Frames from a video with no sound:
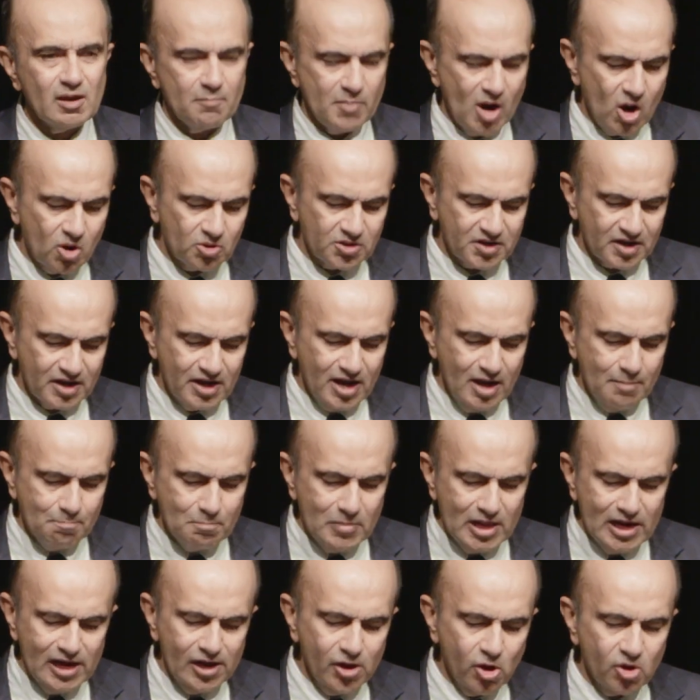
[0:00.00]
about
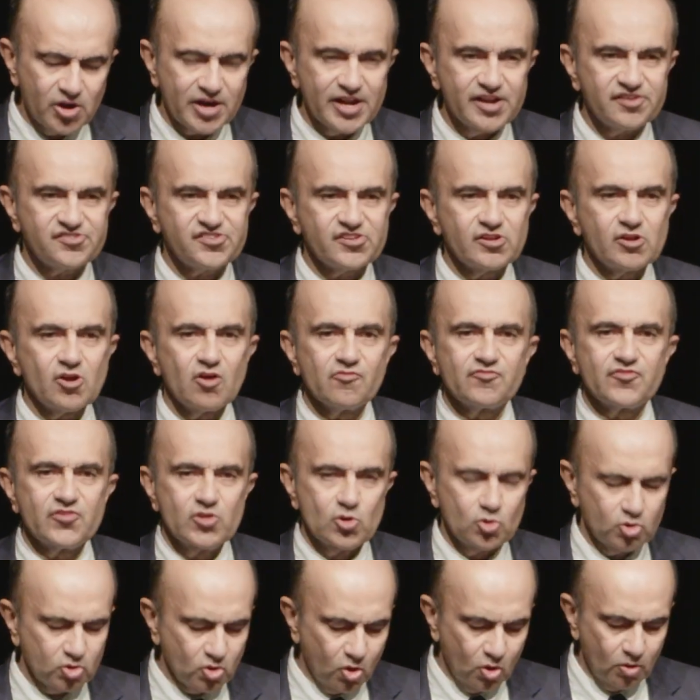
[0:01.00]
amelioration of
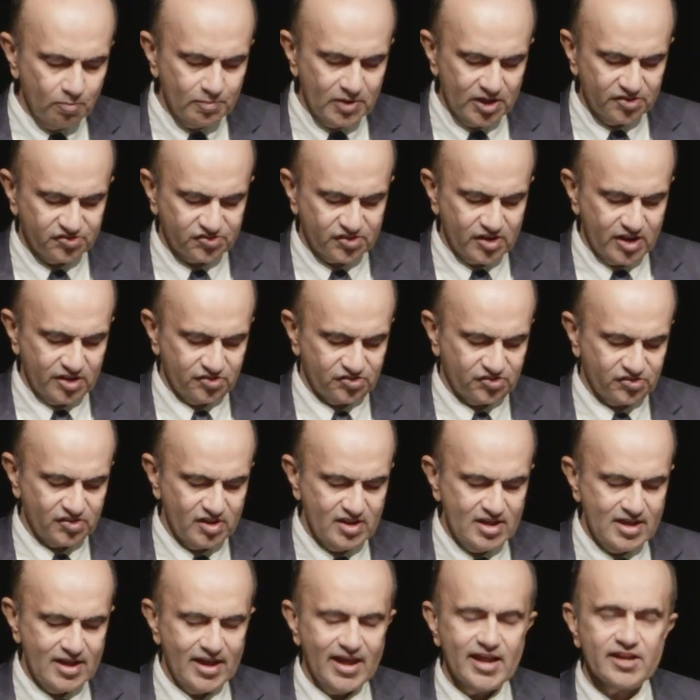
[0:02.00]
youth homelessness
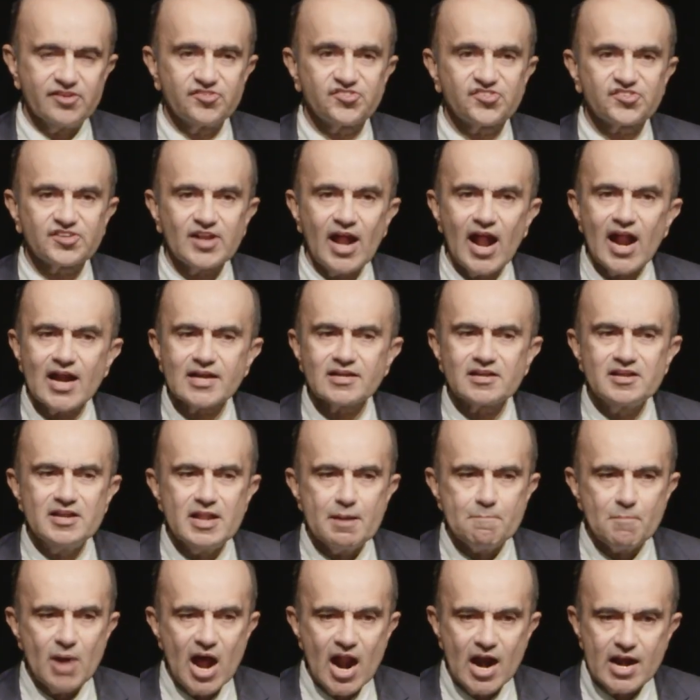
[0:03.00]
and start
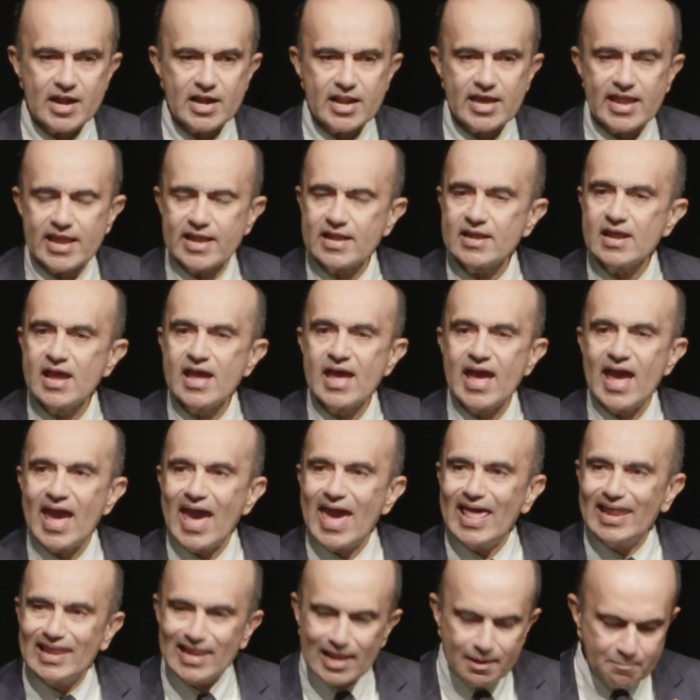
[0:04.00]
demanding
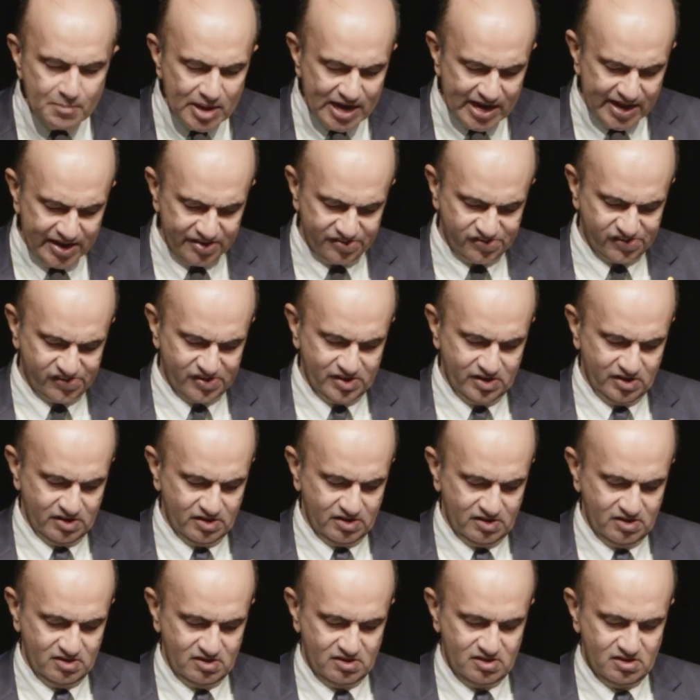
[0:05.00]
elimination
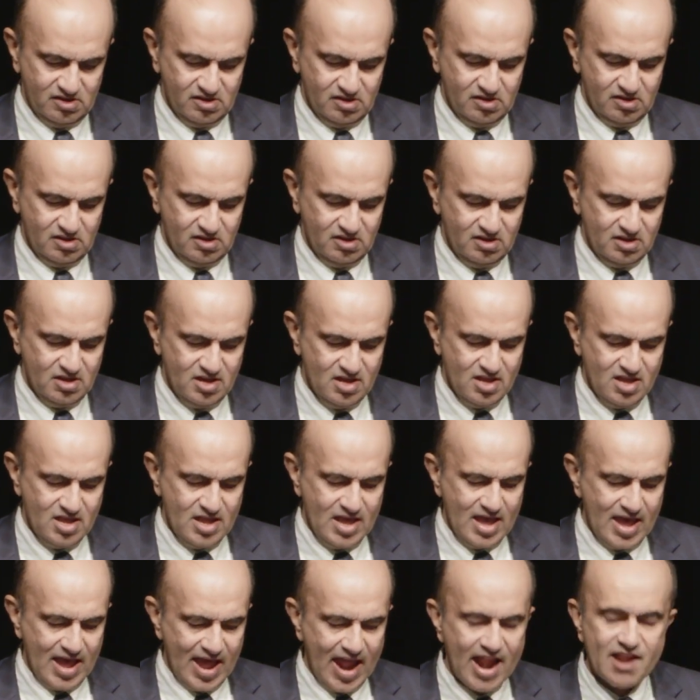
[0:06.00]

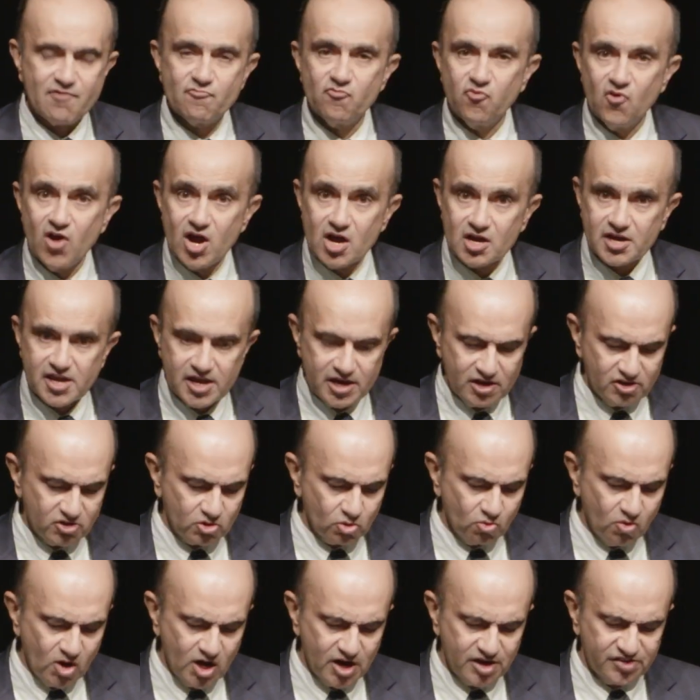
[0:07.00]
and working
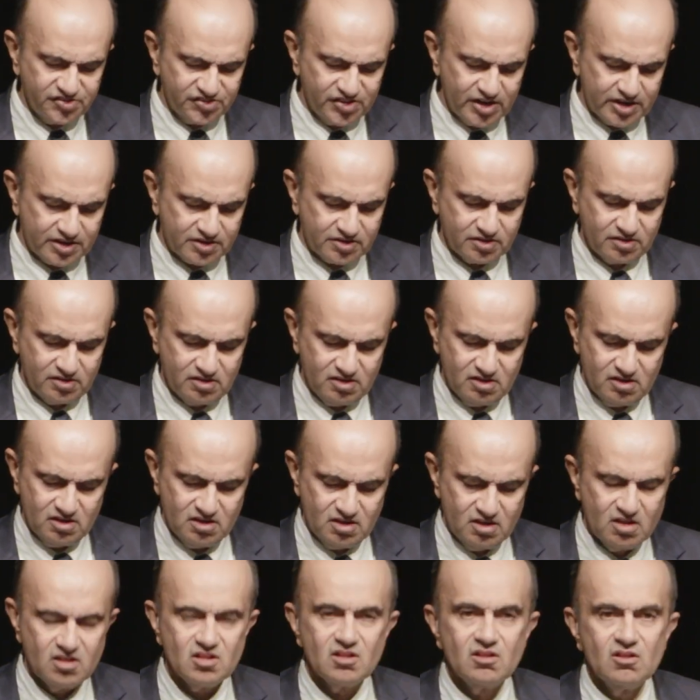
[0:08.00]
towards it.
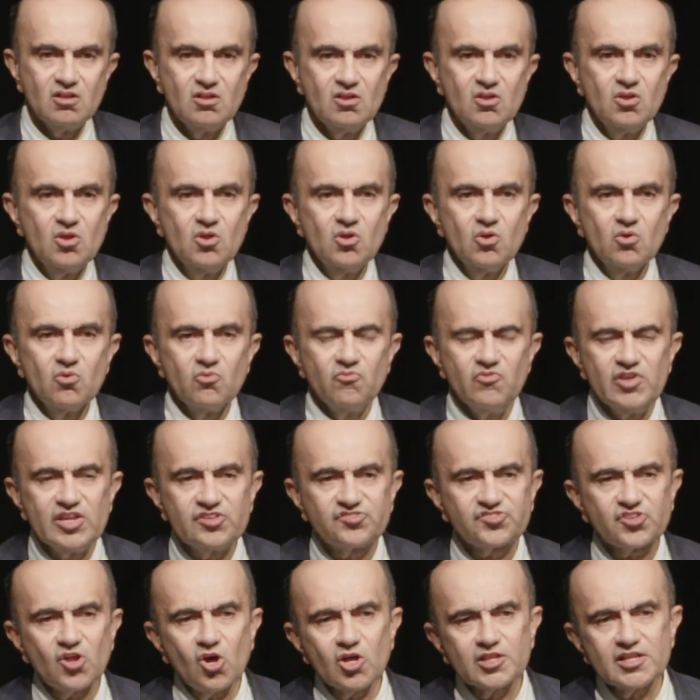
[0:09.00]
We
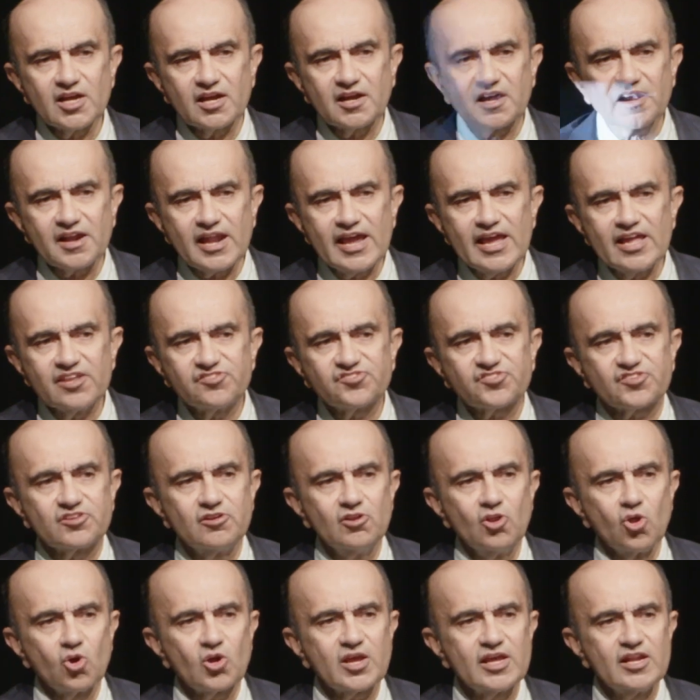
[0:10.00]
saw the crazed
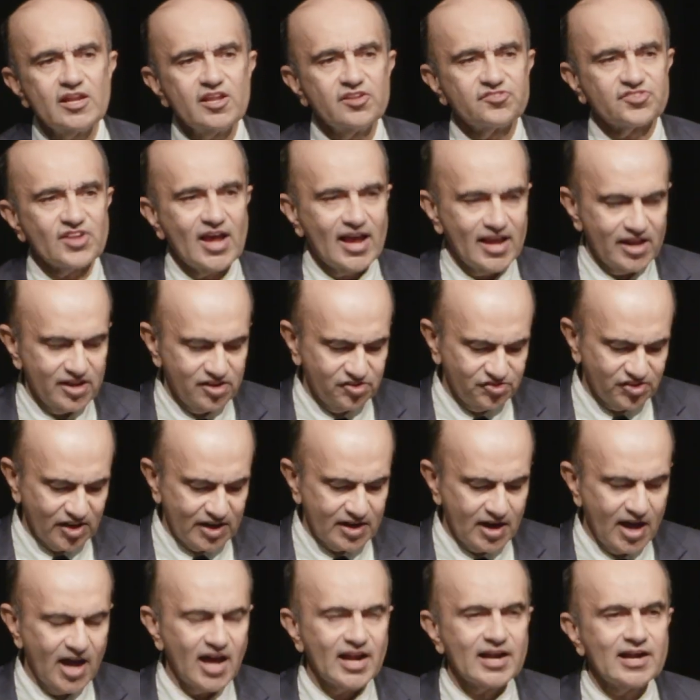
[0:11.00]
look in his eyes
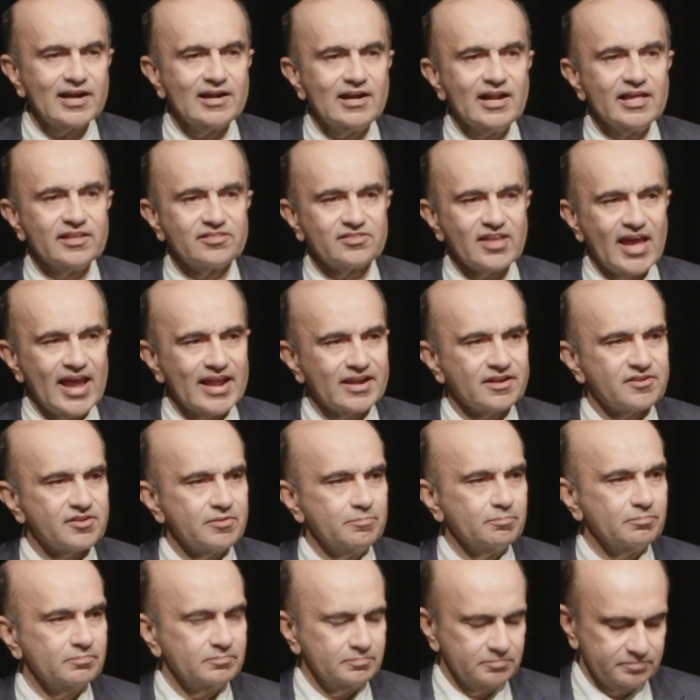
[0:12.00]
and hurriedly thanked
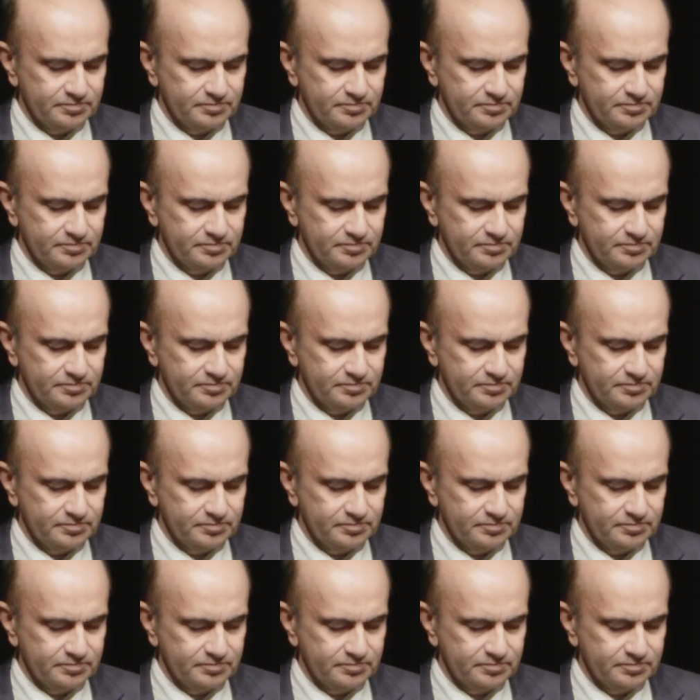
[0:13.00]
him.